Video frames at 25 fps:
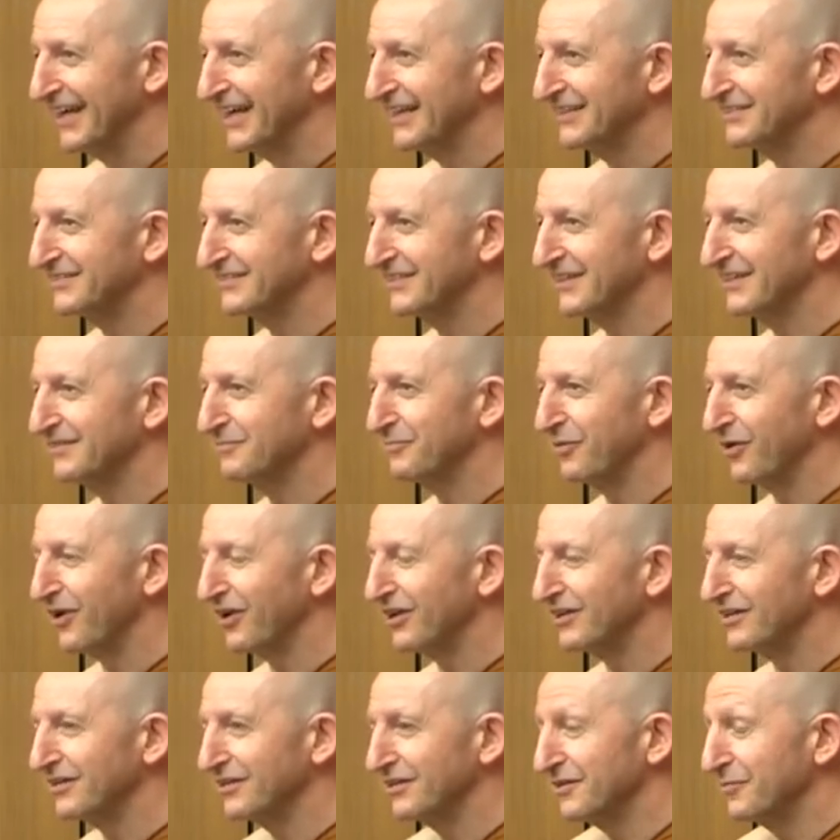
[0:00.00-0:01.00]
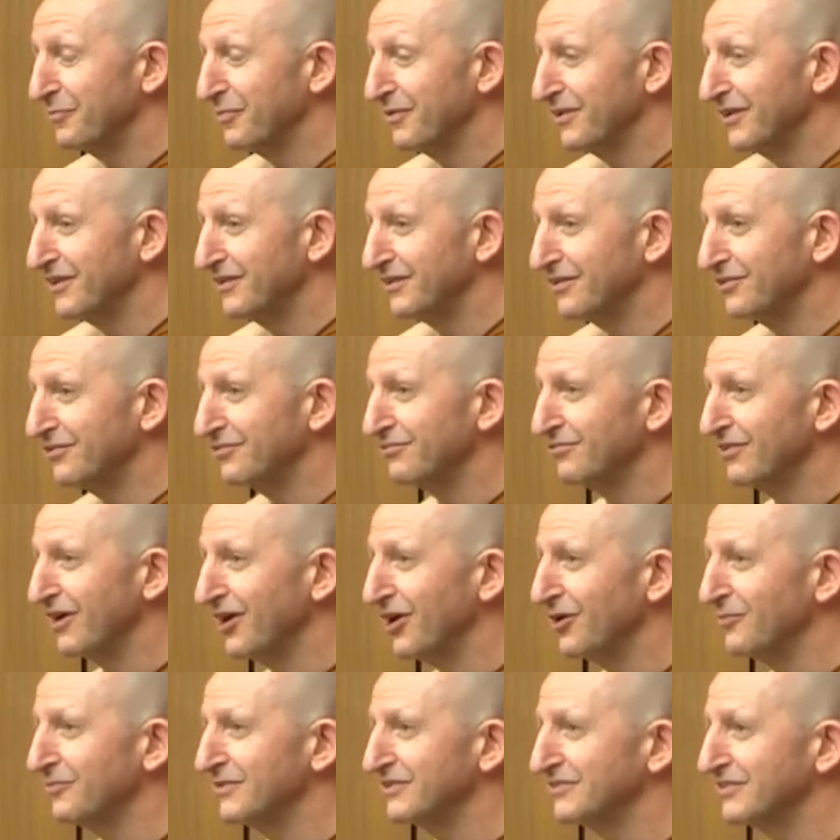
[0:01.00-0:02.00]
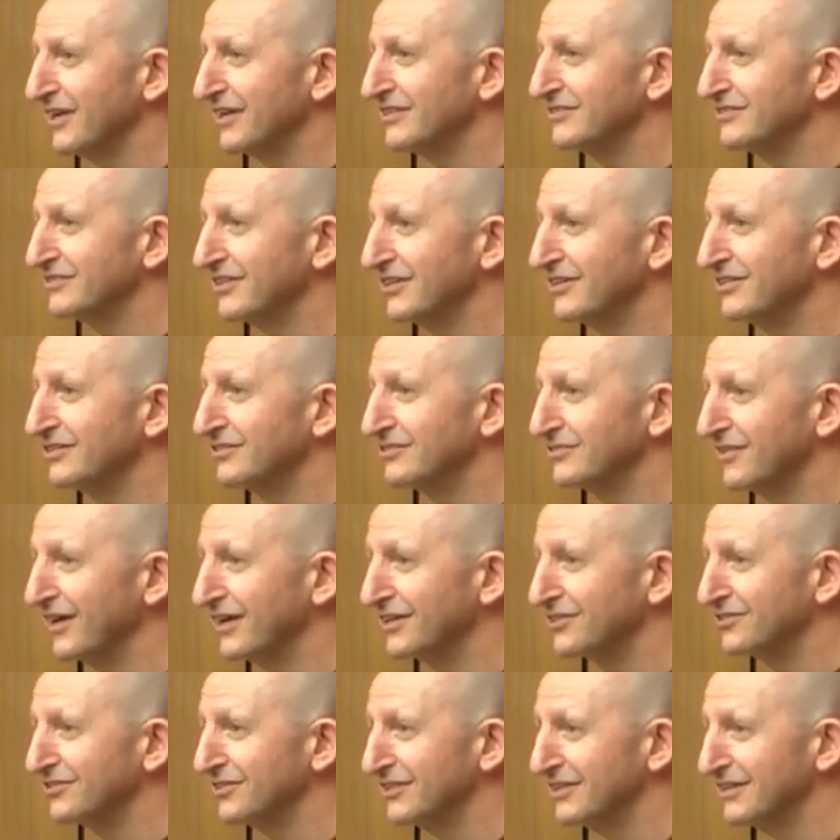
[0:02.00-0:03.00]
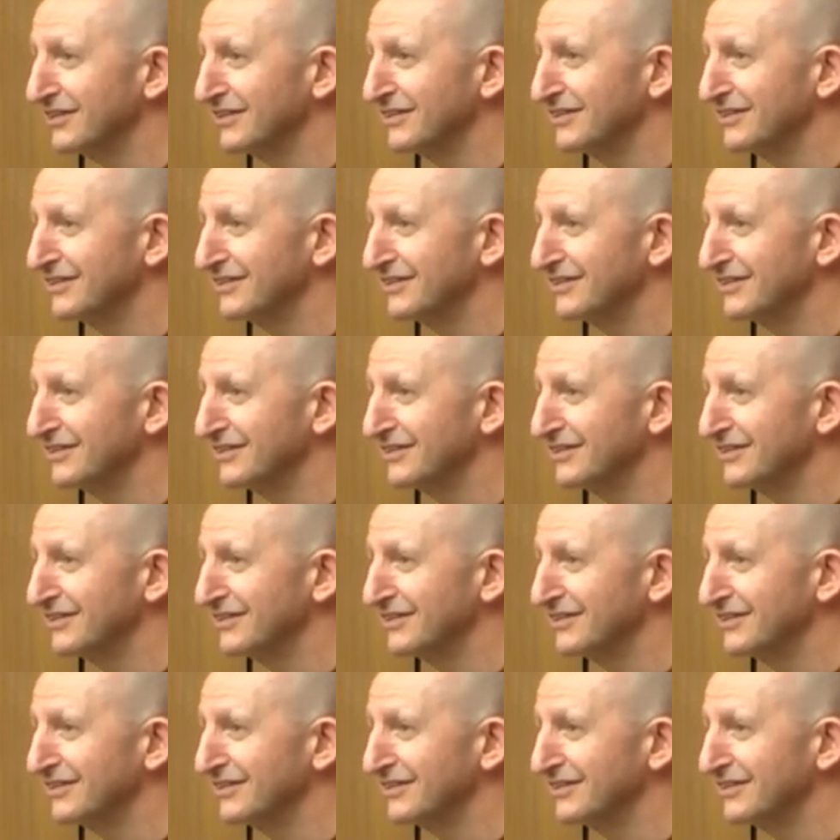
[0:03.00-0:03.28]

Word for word: It's, it, poli- the political realm is unsatisfactory.